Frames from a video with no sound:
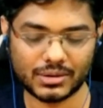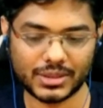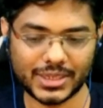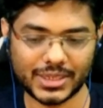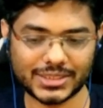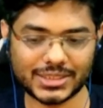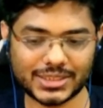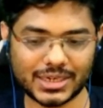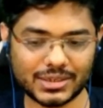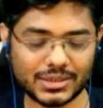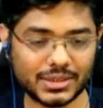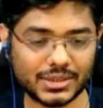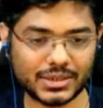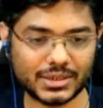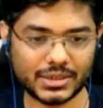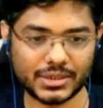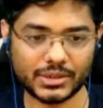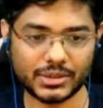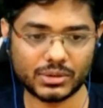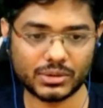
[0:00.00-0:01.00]
they started their
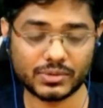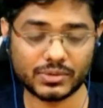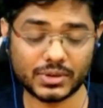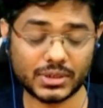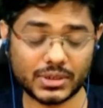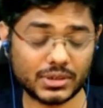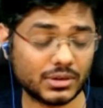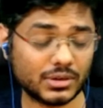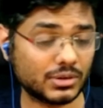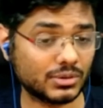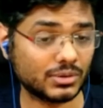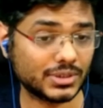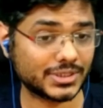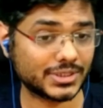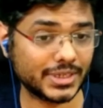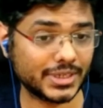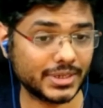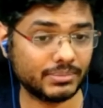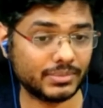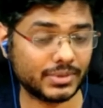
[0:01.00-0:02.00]
career off at around the
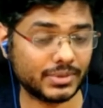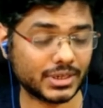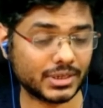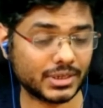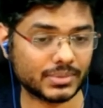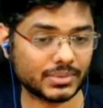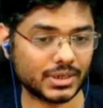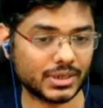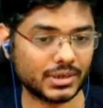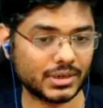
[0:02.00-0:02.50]
same time.